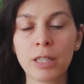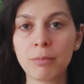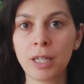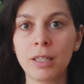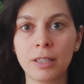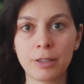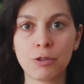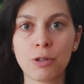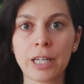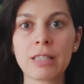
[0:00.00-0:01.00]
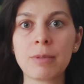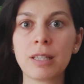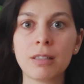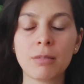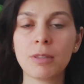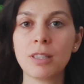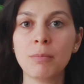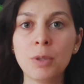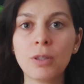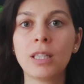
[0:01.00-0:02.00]
you've read my Get Your Orgasmic
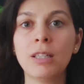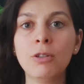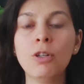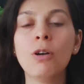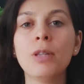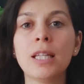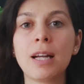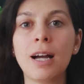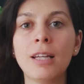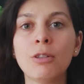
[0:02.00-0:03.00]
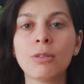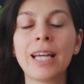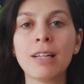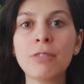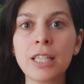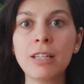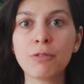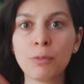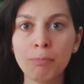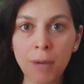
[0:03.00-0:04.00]
Intimacy book, then you know that I don't
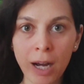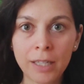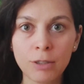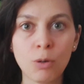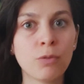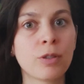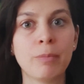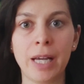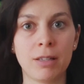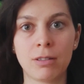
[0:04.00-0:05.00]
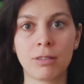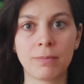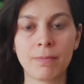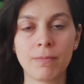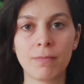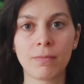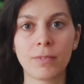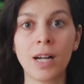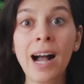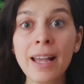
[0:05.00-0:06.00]
advocate for mind over matter.
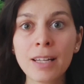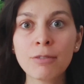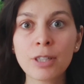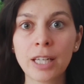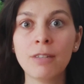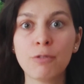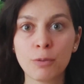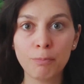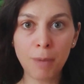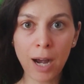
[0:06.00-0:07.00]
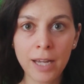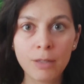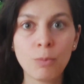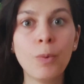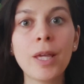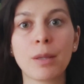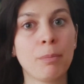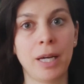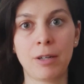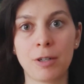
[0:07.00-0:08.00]
I advocate for mind
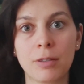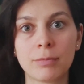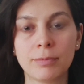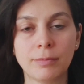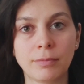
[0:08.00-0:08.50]
with matter.